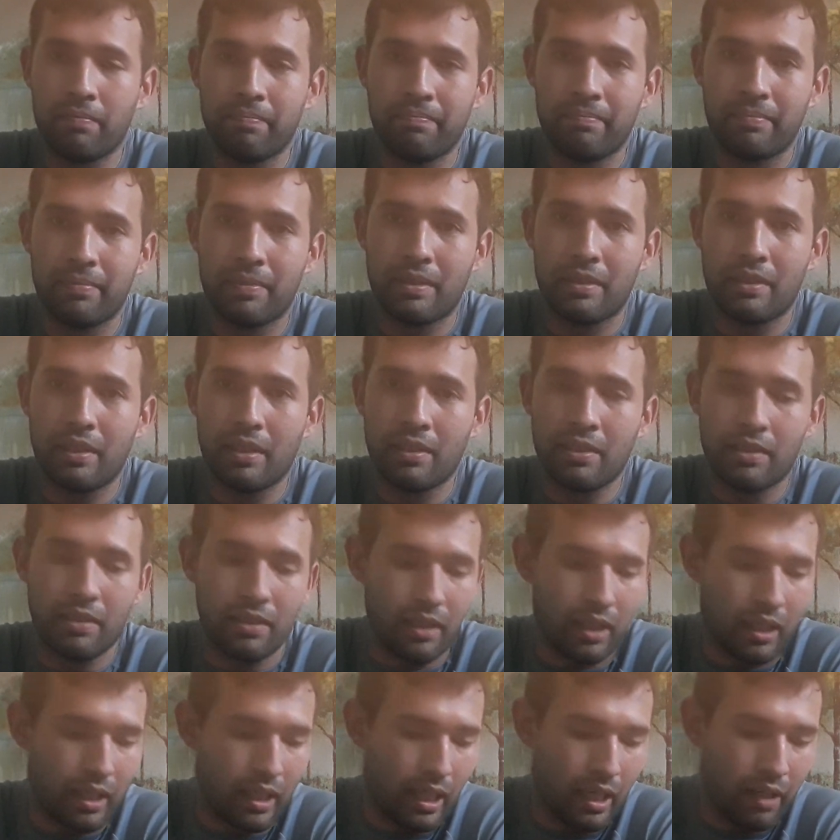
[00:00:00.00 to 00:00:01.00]
Since
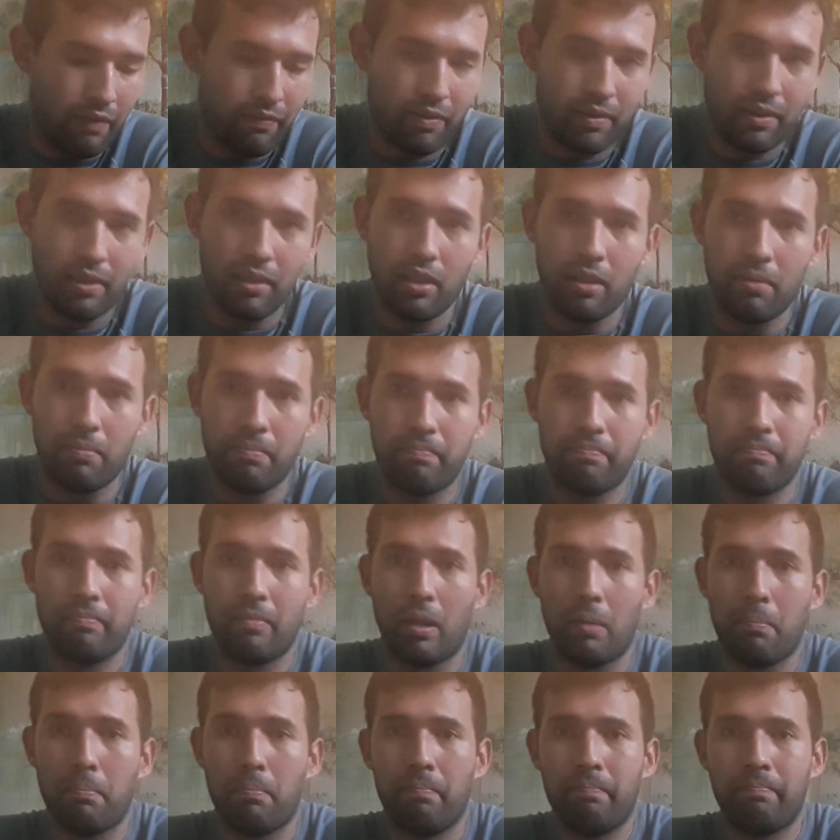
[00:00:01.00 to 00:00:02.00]
I have
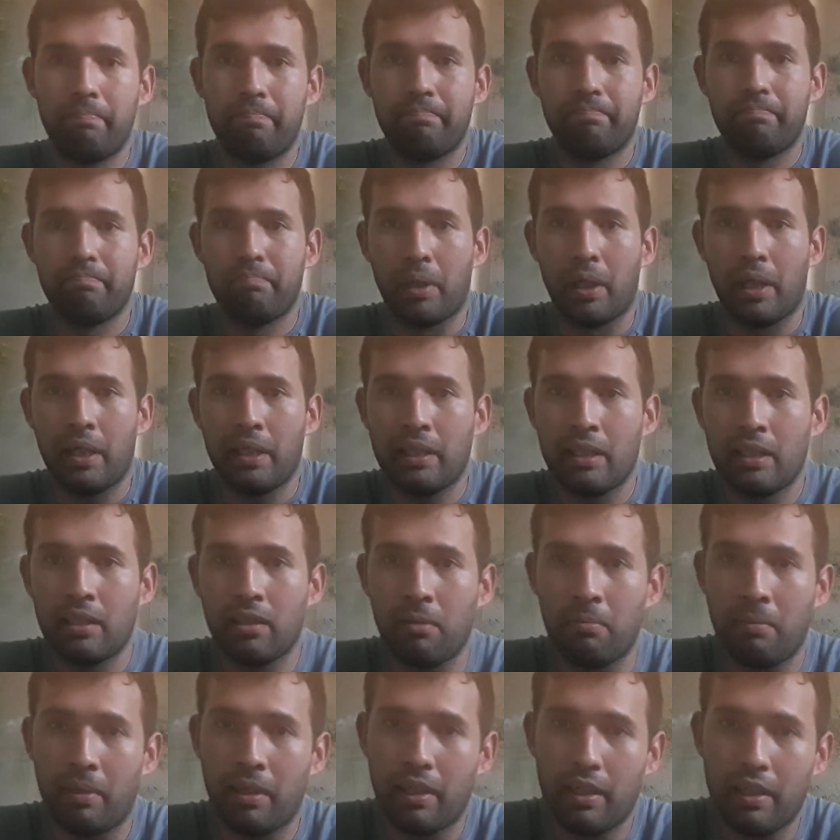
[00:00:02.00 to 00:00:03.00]
a bunion
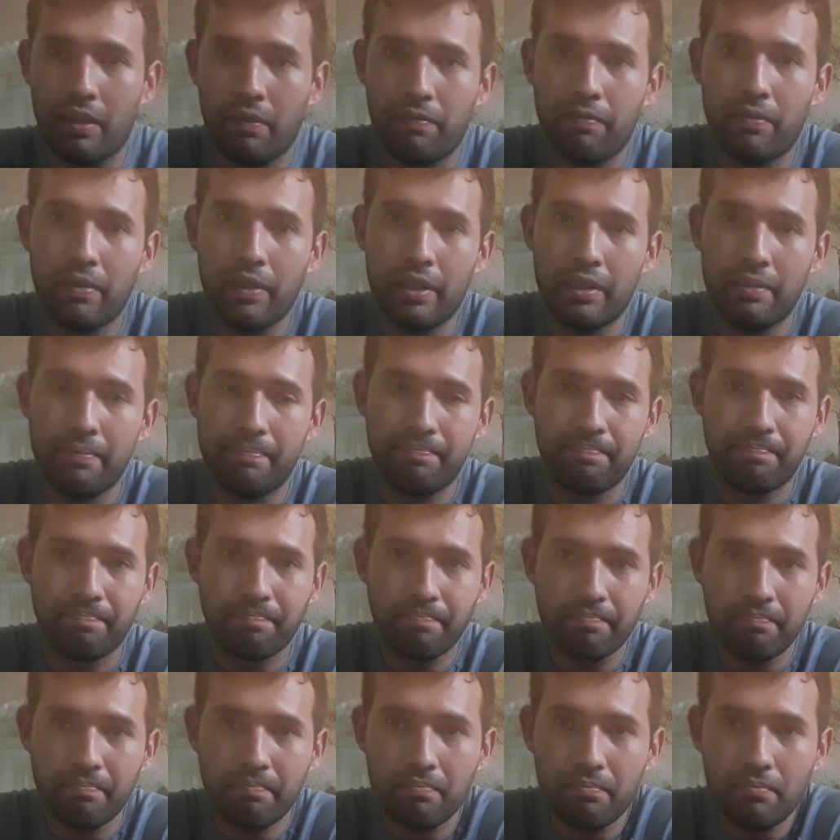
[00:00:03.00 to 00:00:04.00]
on my left foot,
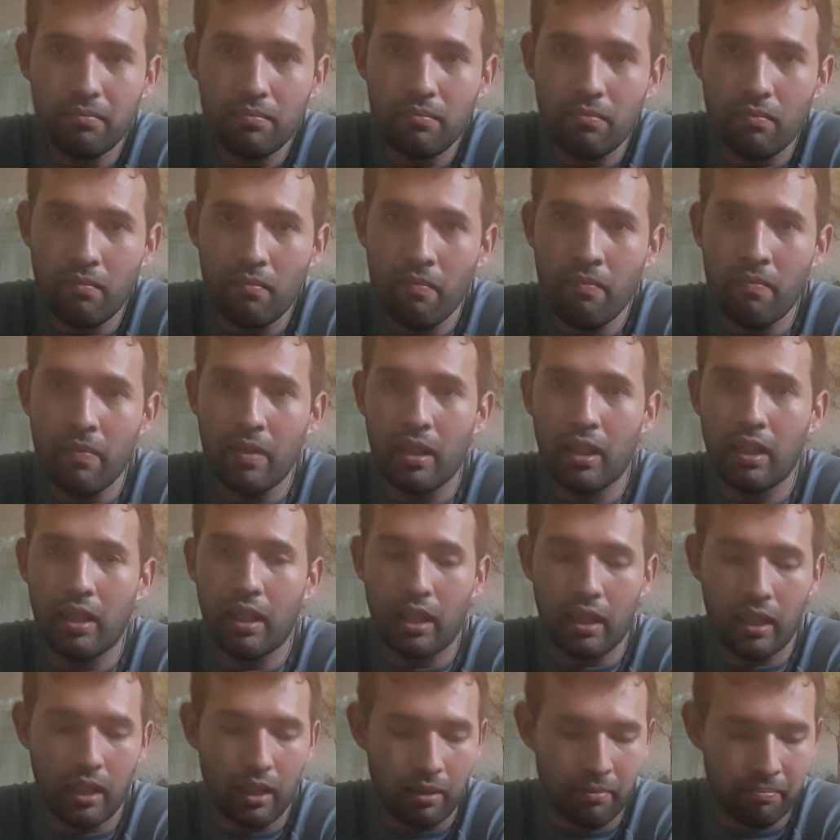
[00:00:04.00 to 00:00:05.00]

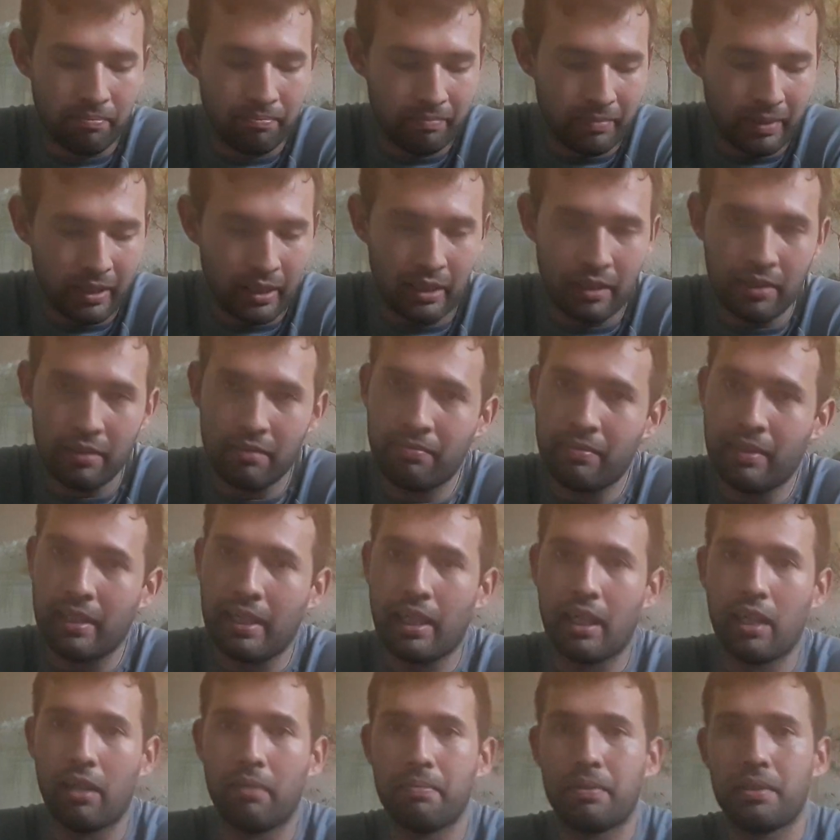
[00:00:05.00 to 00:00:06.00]
and it
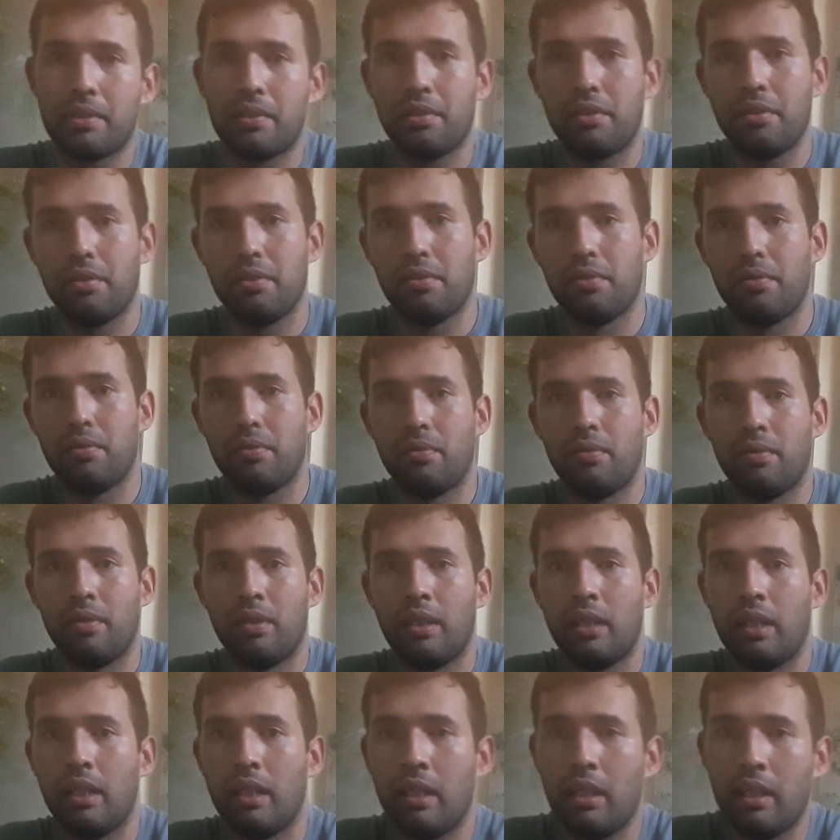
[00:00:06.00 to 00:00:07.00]
helps to
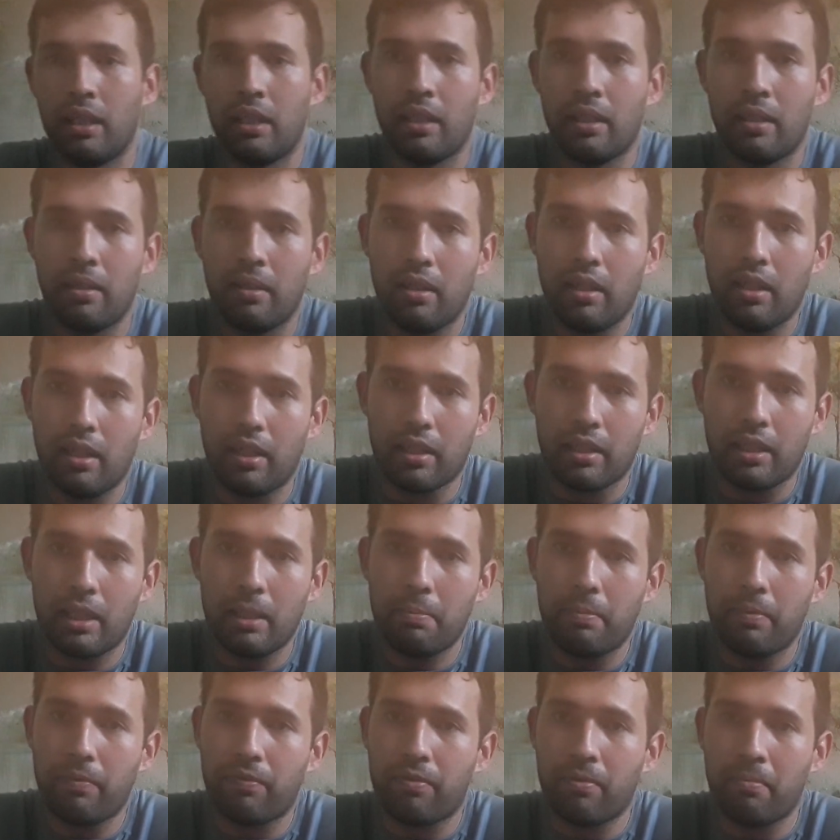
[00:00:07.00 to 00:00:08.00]

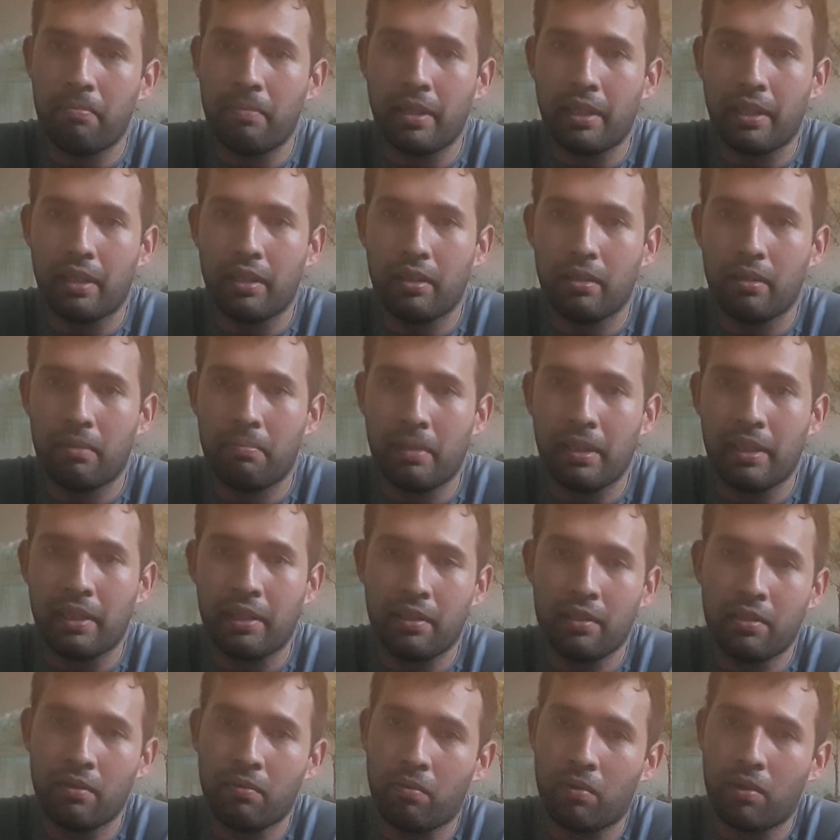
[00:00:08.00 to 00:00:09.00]
keep it from
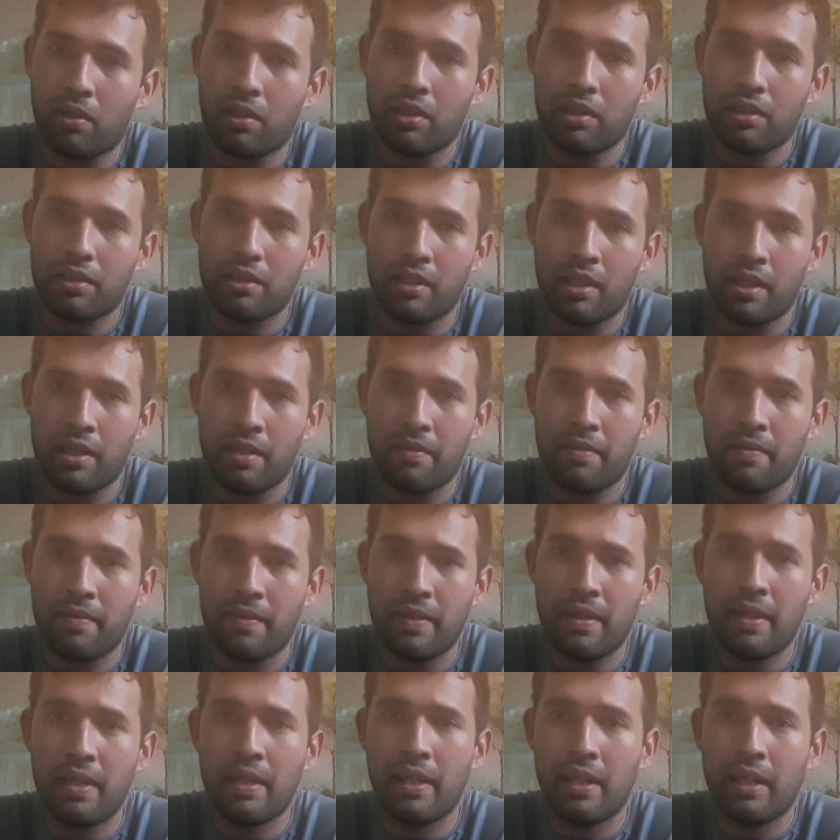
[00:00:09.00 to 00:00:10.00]
making it worse. And
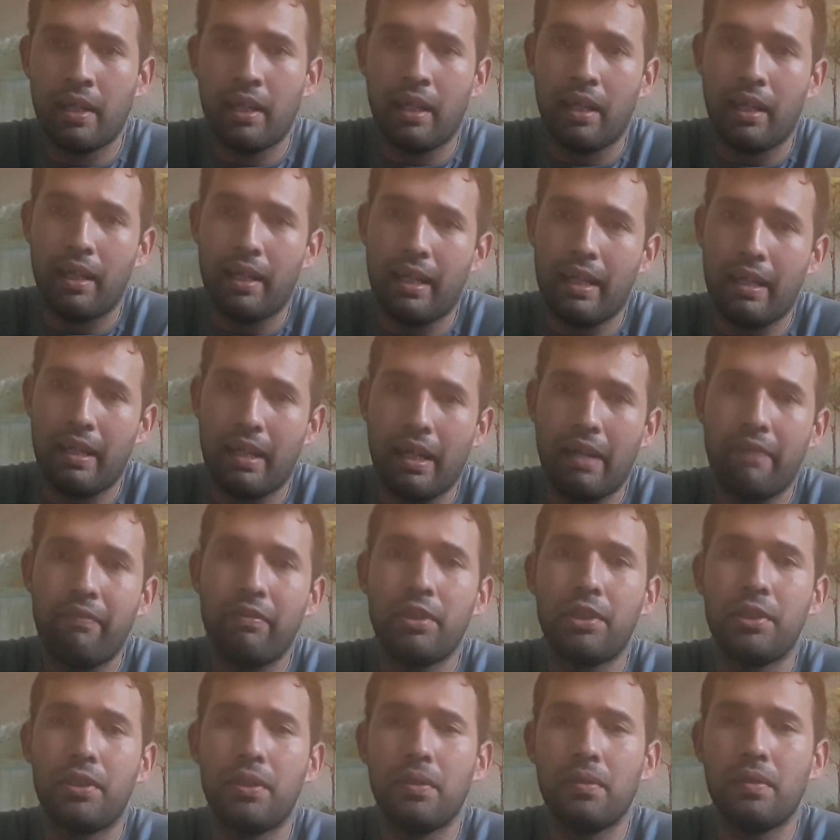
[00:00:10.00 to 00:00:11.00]

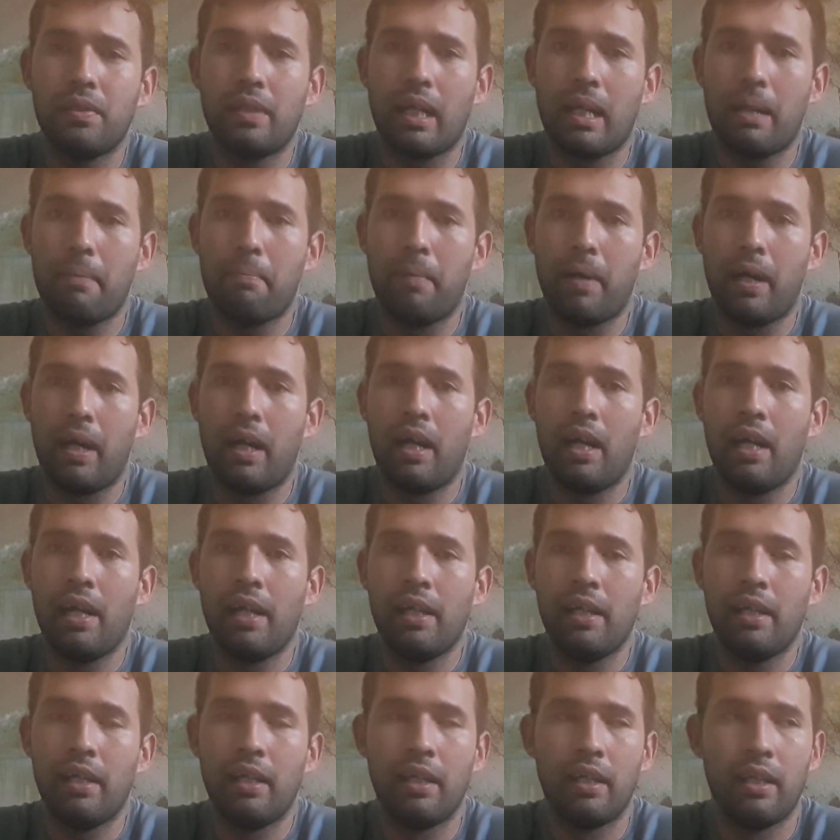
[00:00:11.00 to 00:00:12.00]
every shoe that I
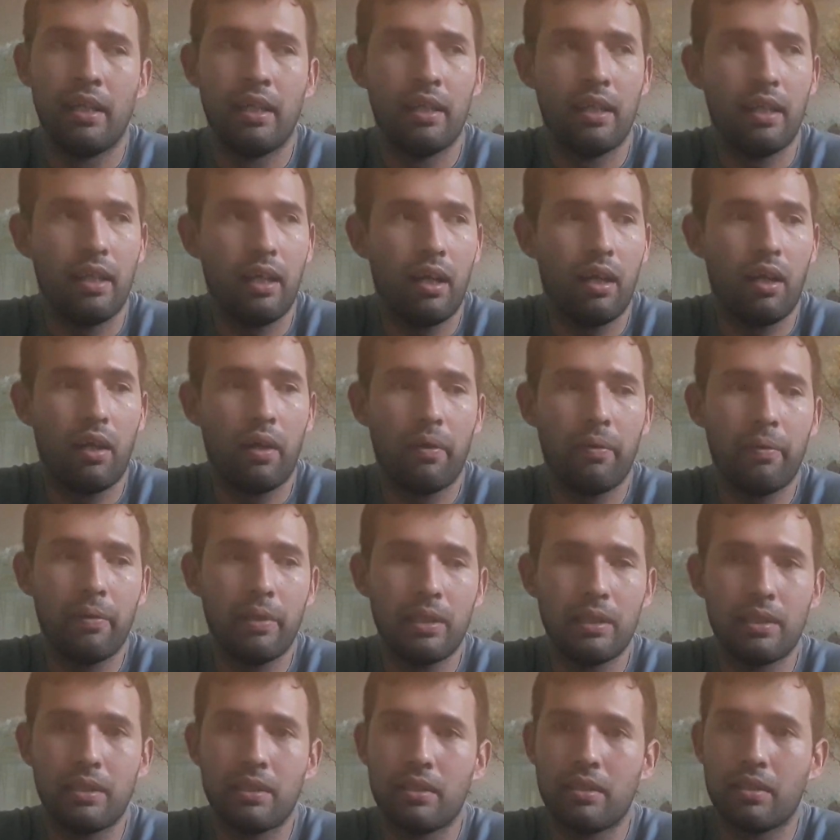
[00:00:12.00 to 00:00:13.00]
buy, I
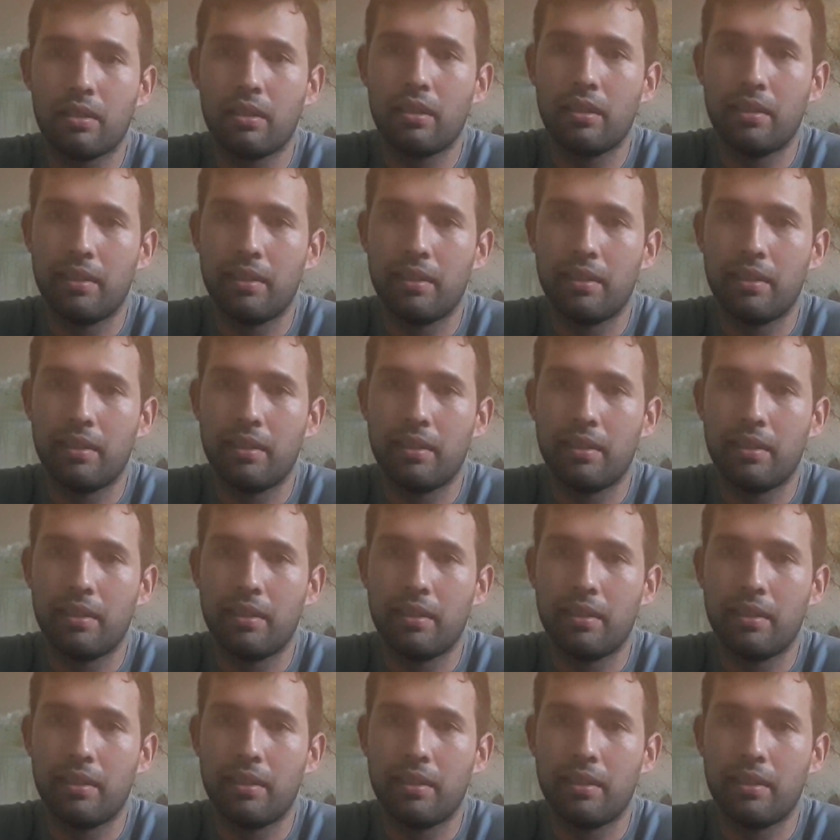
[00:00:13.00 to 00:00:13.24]
always